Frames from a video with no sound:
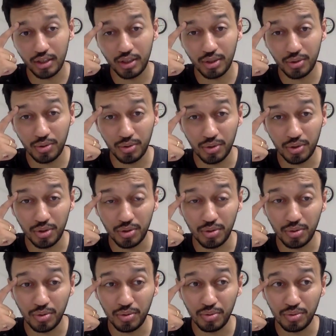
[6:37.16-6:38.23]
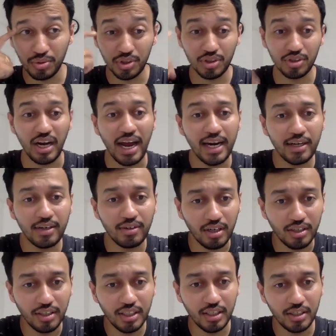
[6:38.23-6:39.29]
to try to
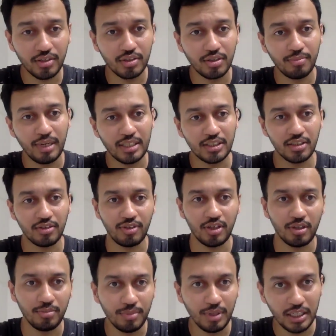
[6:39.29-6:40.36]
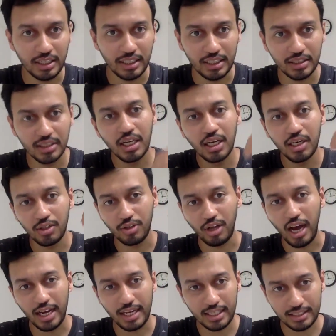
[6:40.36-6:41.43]
adhere to the best of our abilities, the
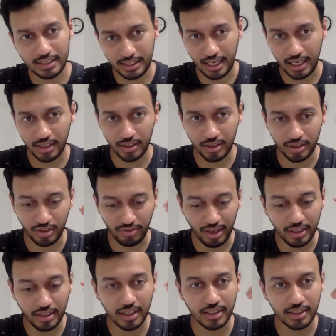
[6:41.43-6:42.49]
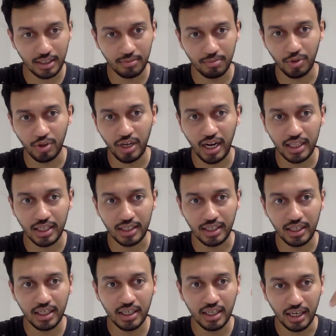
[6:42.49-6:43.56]
highest standards of ethics and
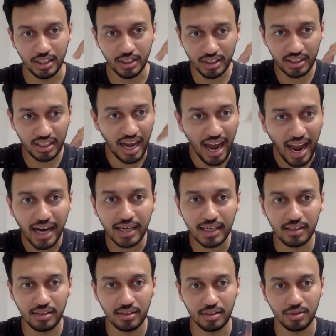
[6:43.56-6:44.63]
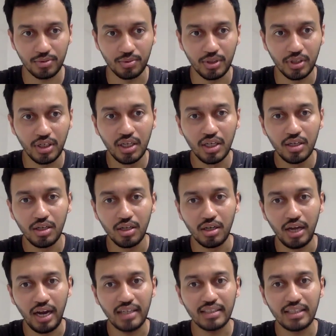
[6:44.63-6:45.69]
morality, and just act in this world.
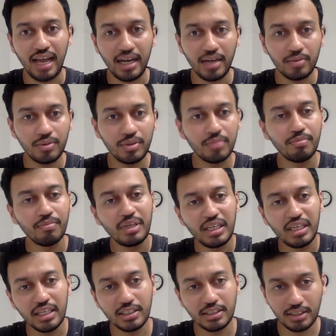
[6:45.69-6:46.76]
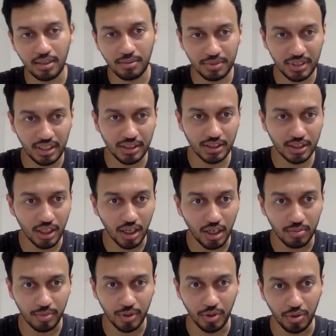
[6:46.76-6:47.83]
And that would be, in some sense,
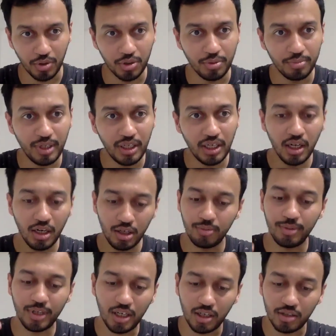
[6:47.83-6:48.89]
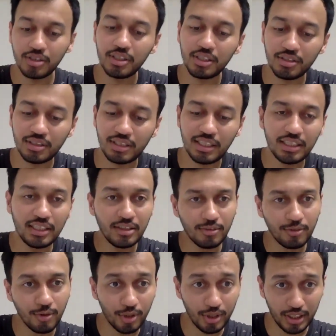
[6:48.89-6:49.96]
karma yoga, to be continuously
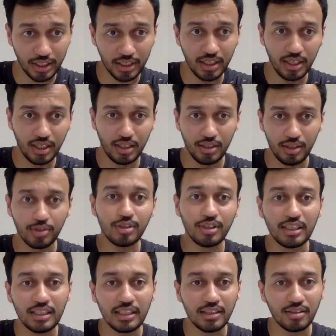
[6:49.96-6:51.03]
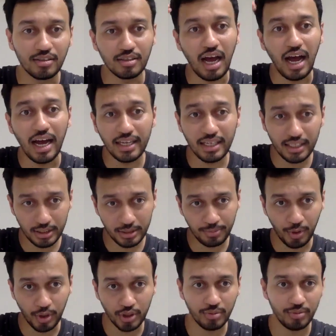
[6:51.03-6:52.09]
devoted to the highest
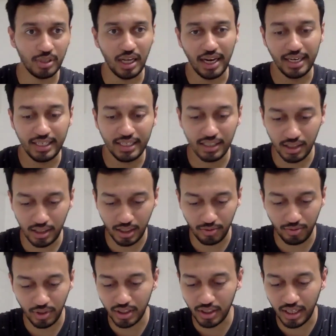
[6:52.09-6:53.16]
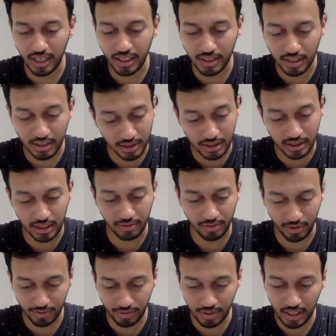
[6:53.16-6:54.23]
possible ideal that one can conceive
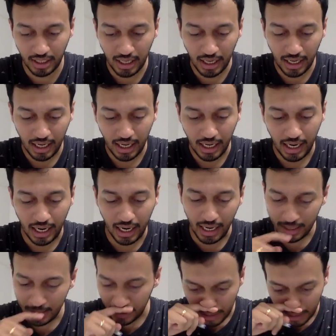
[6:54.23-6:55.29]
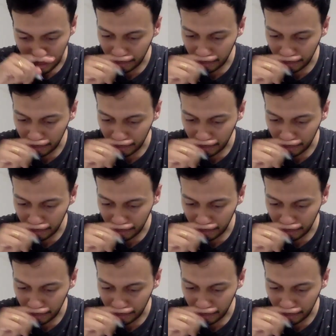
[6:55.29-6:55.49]
of. And